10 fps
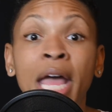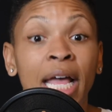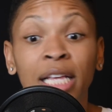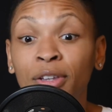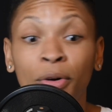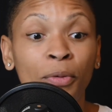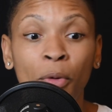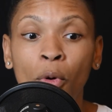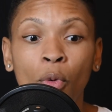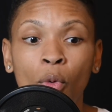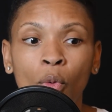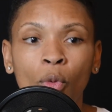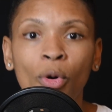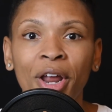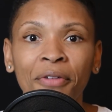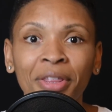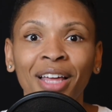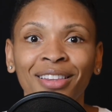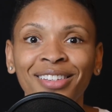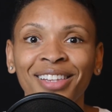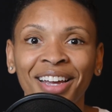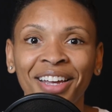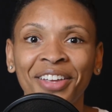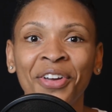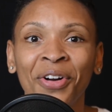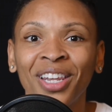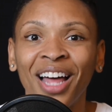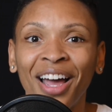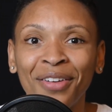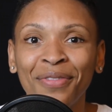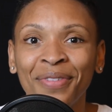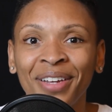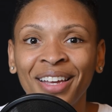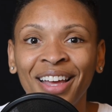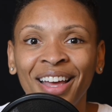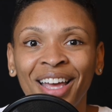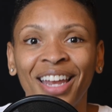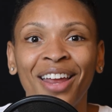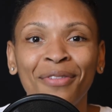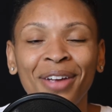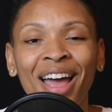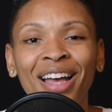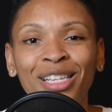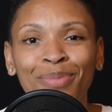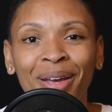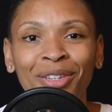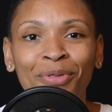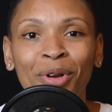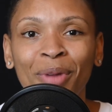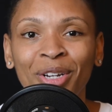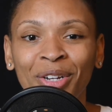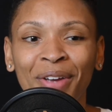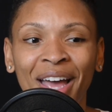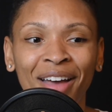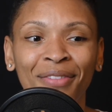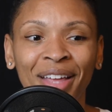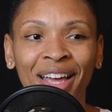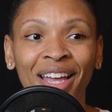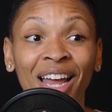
And so whatever that looks like in your life, in every aspect, you want to make sure you have that.